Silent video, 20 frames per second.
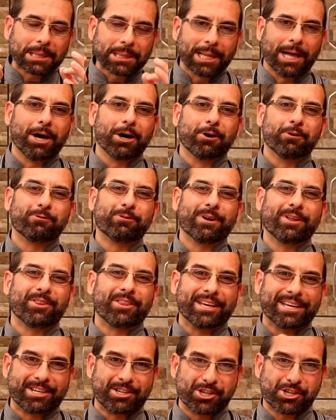love
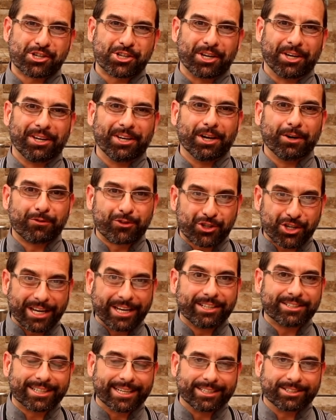the addition of
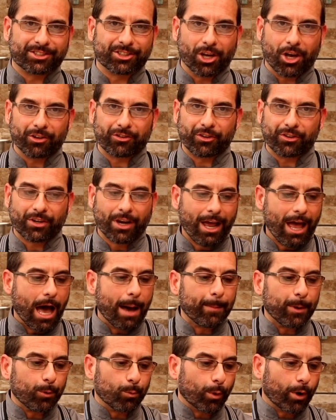cheese and sausage.
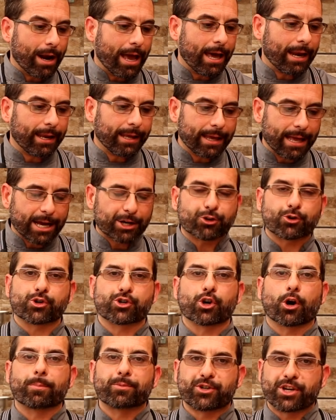I mean, we're adding extra
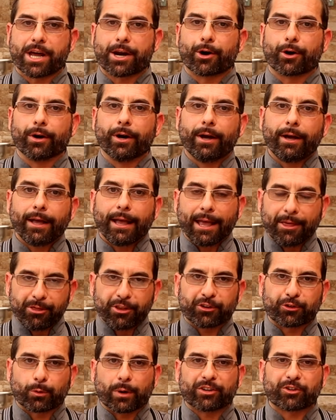sharp cheddar in
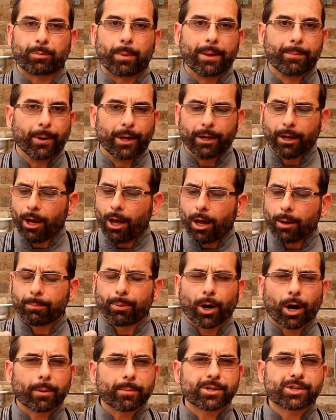this recipe, but
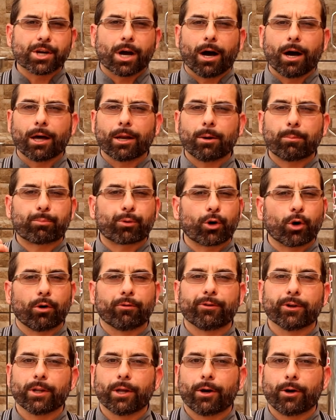Parmesan,
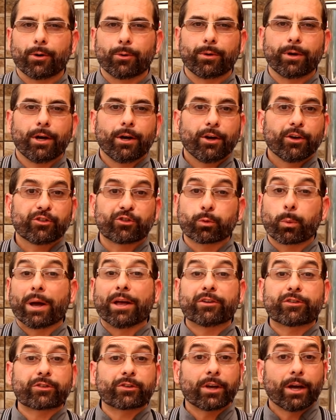provolone,
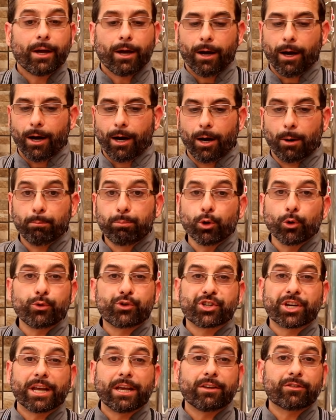Swiss, uh, blue
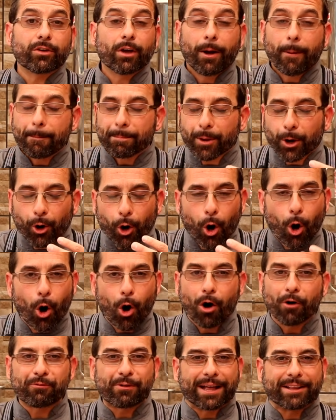cheese, they're
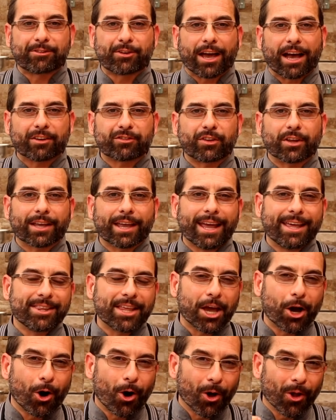all fantastic and
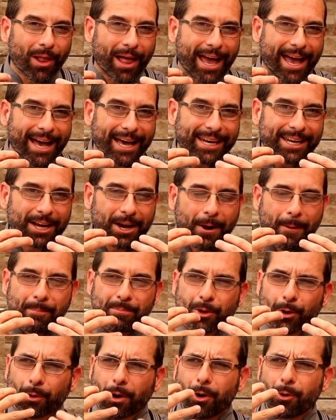they all add
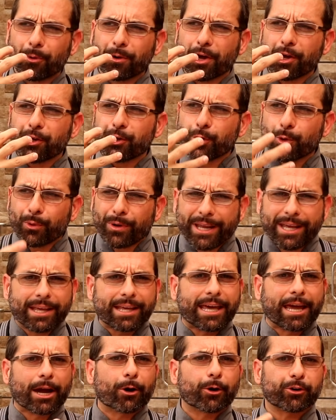their own
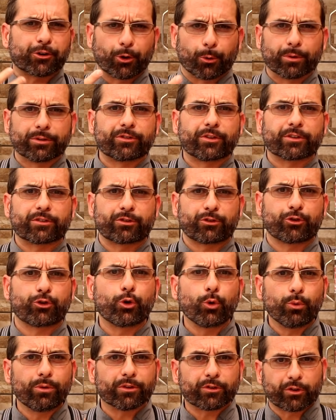unique characteristics
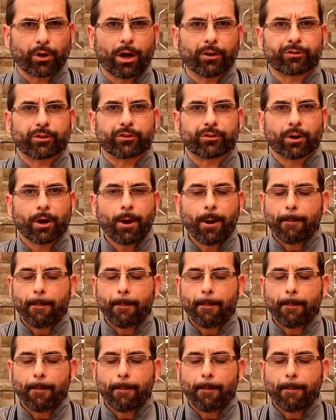to the sausage.